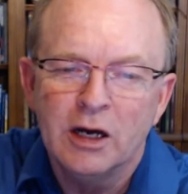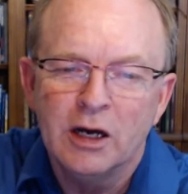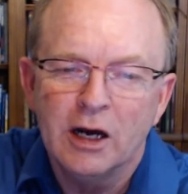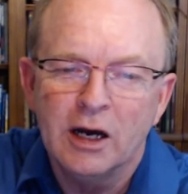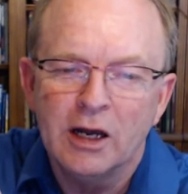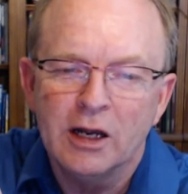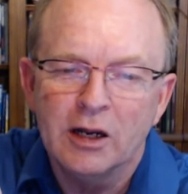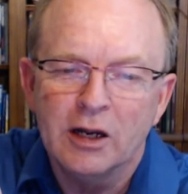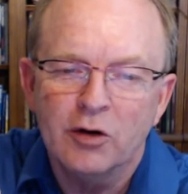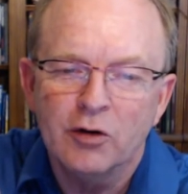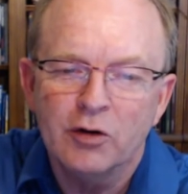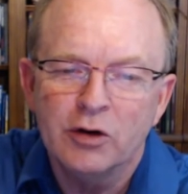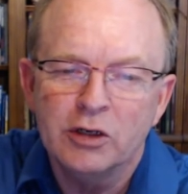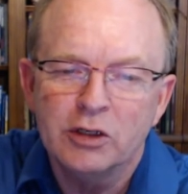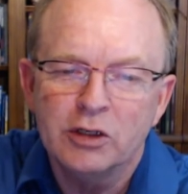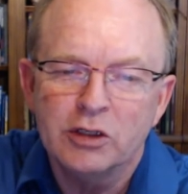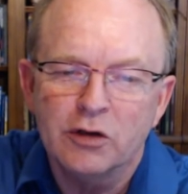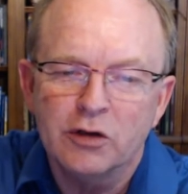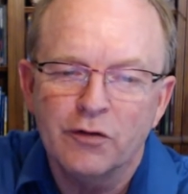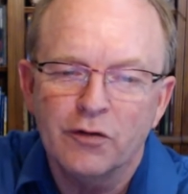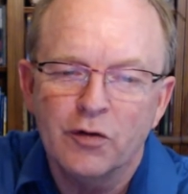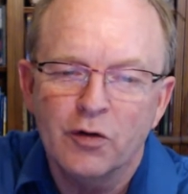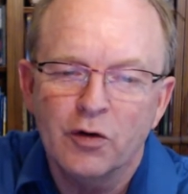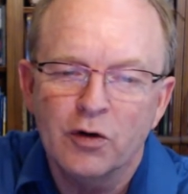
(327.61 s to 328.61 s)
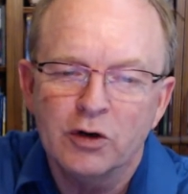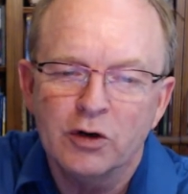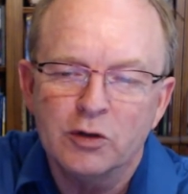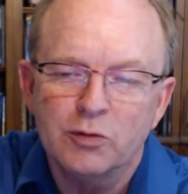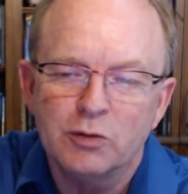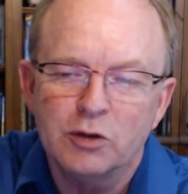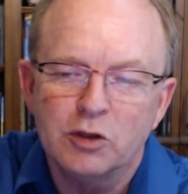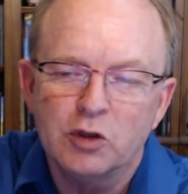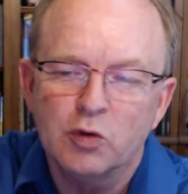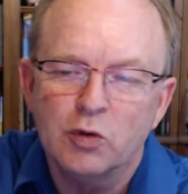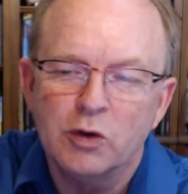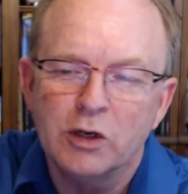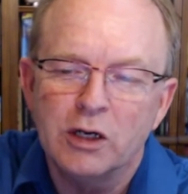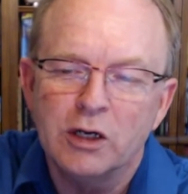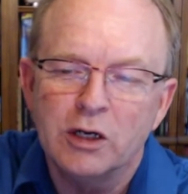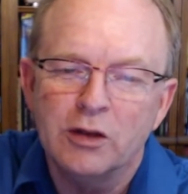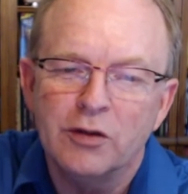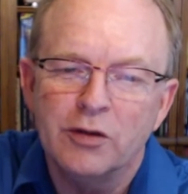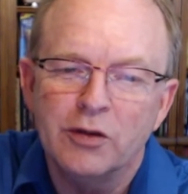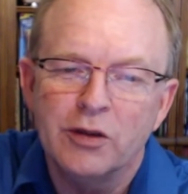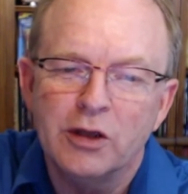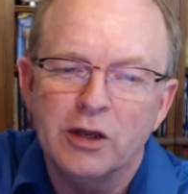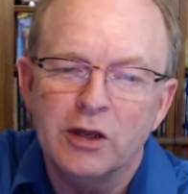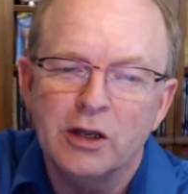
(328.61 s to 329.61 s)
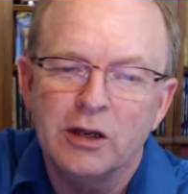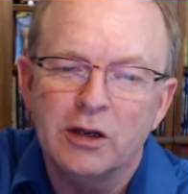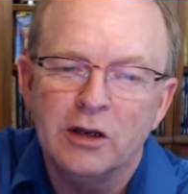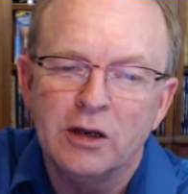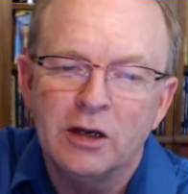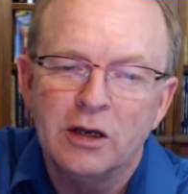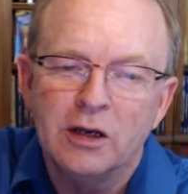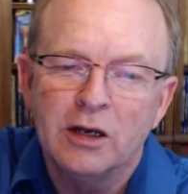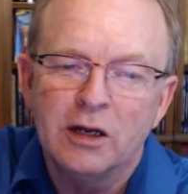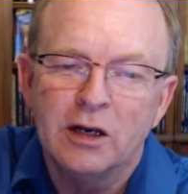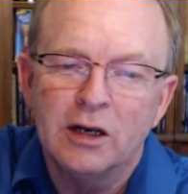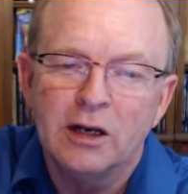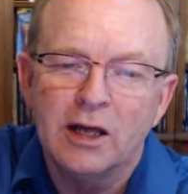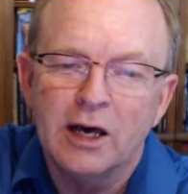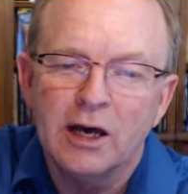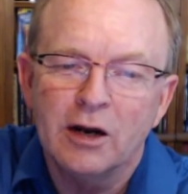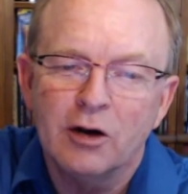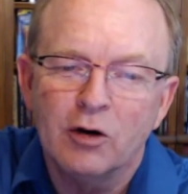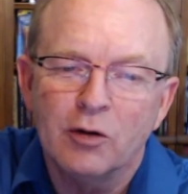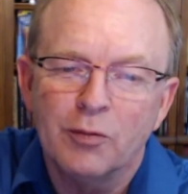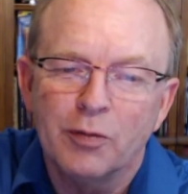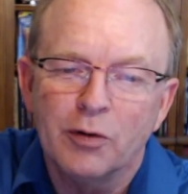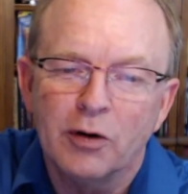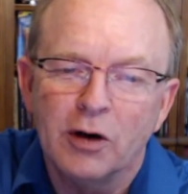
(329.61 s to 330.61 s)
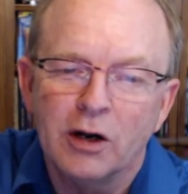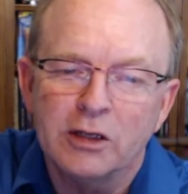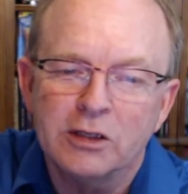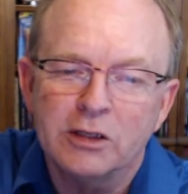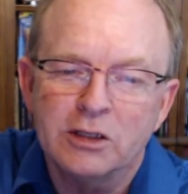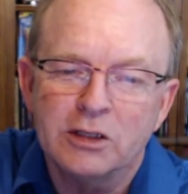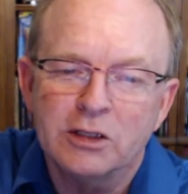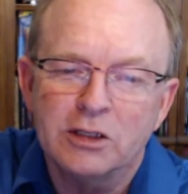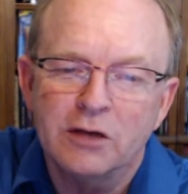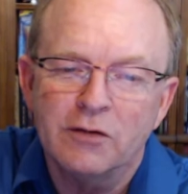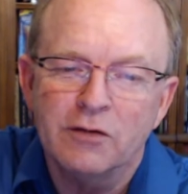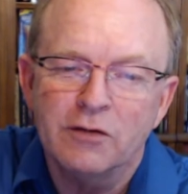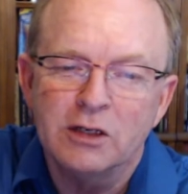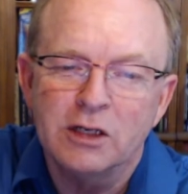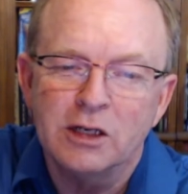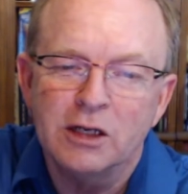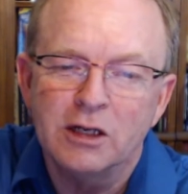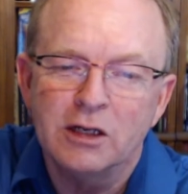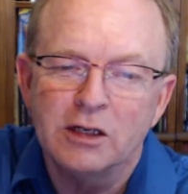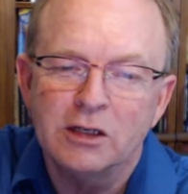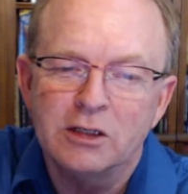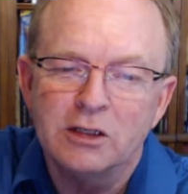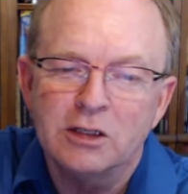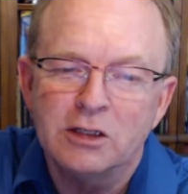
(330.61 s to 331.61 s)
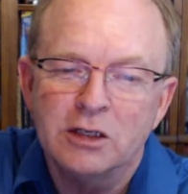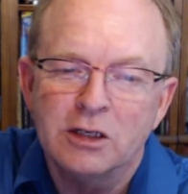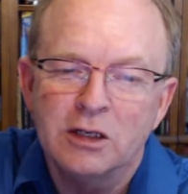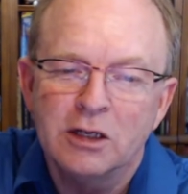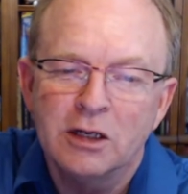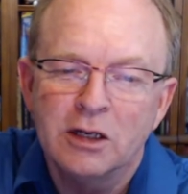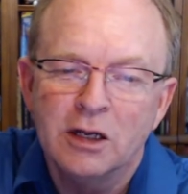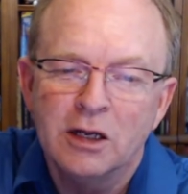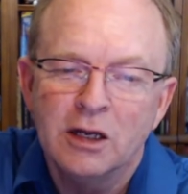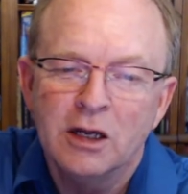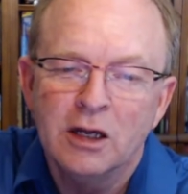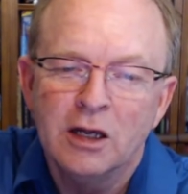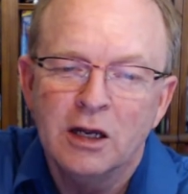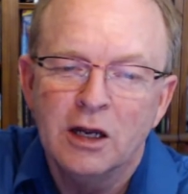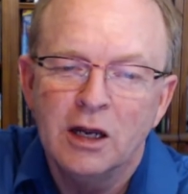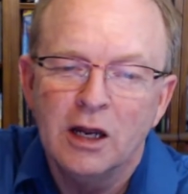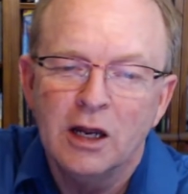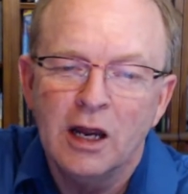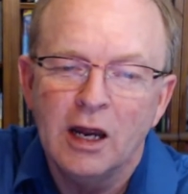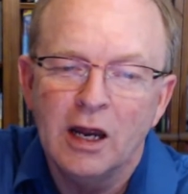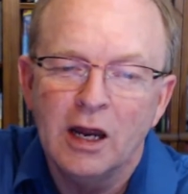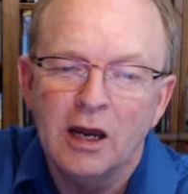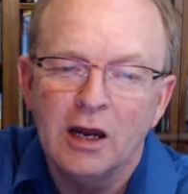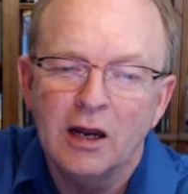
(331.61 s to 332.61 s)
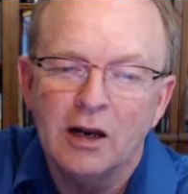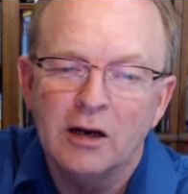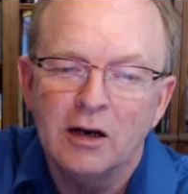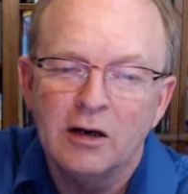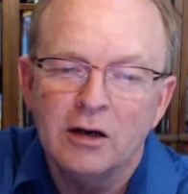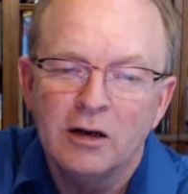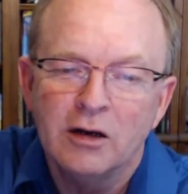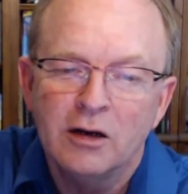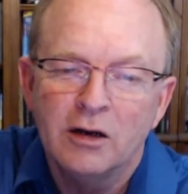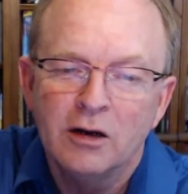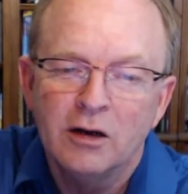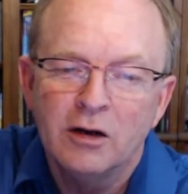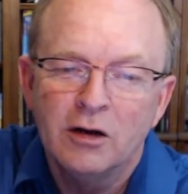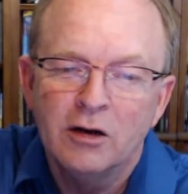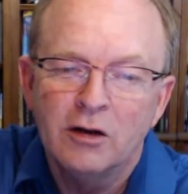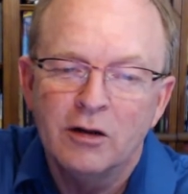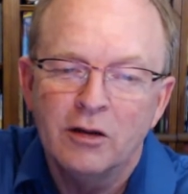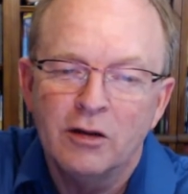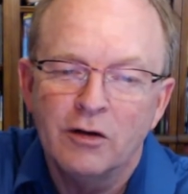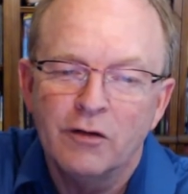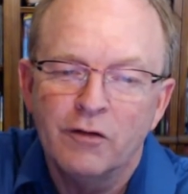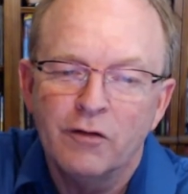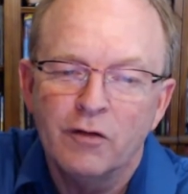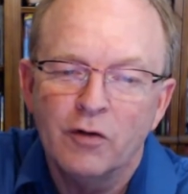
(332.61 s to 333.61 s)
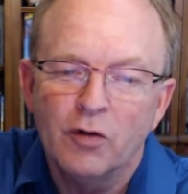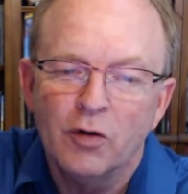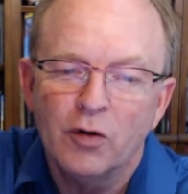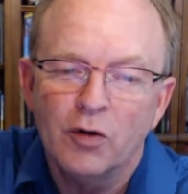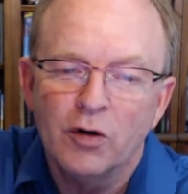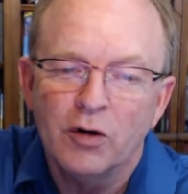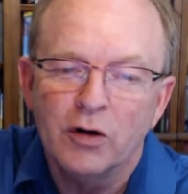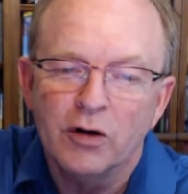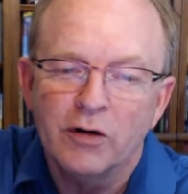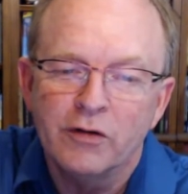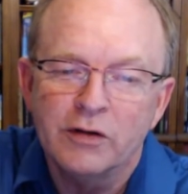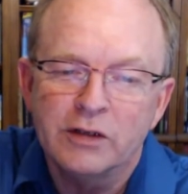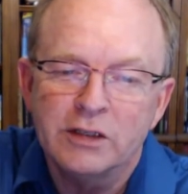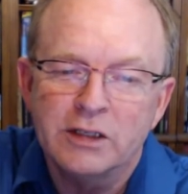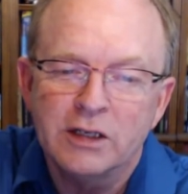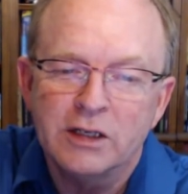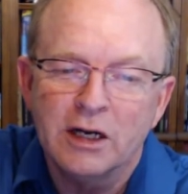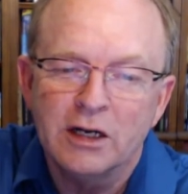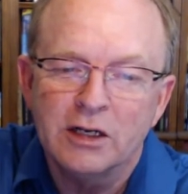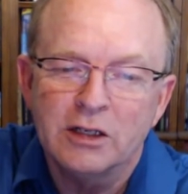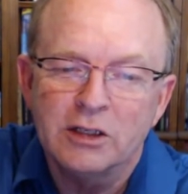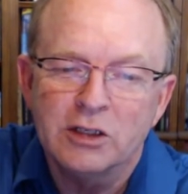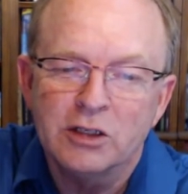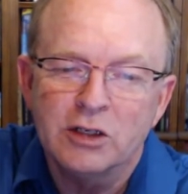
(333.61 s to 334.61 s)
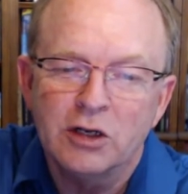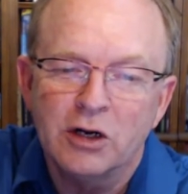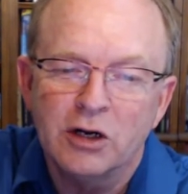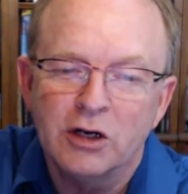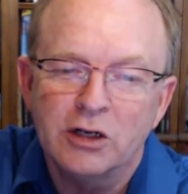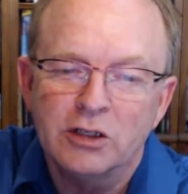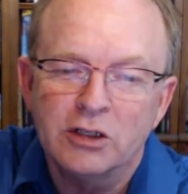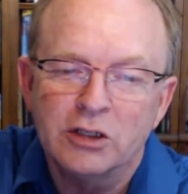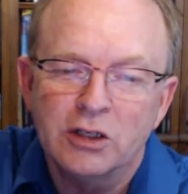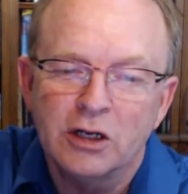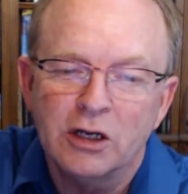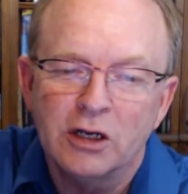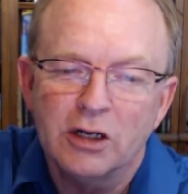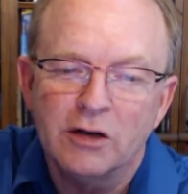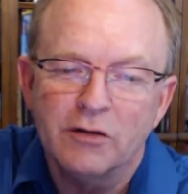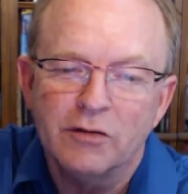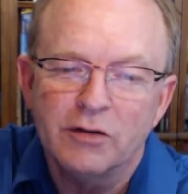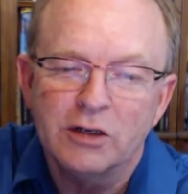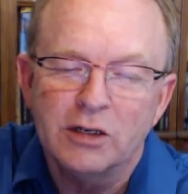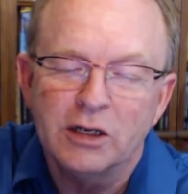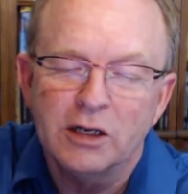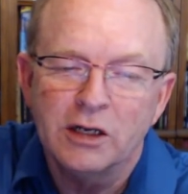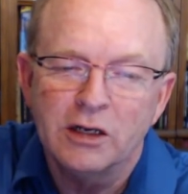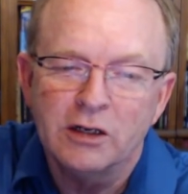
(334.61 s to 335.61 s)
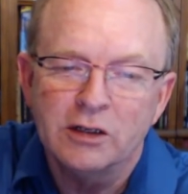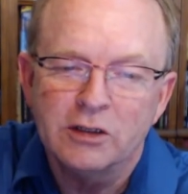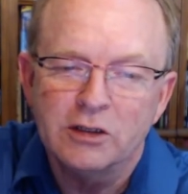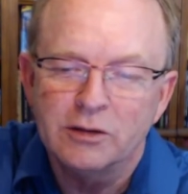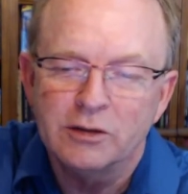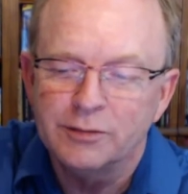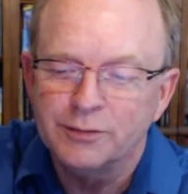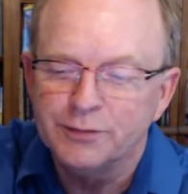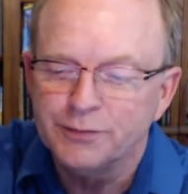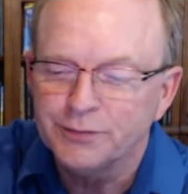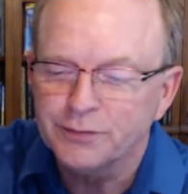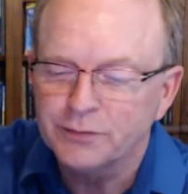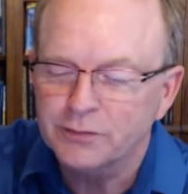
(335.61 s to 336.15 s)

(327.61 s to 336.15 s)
I increase the force between the lateral process of the talus and the floor of the sinus tarsi of the talus.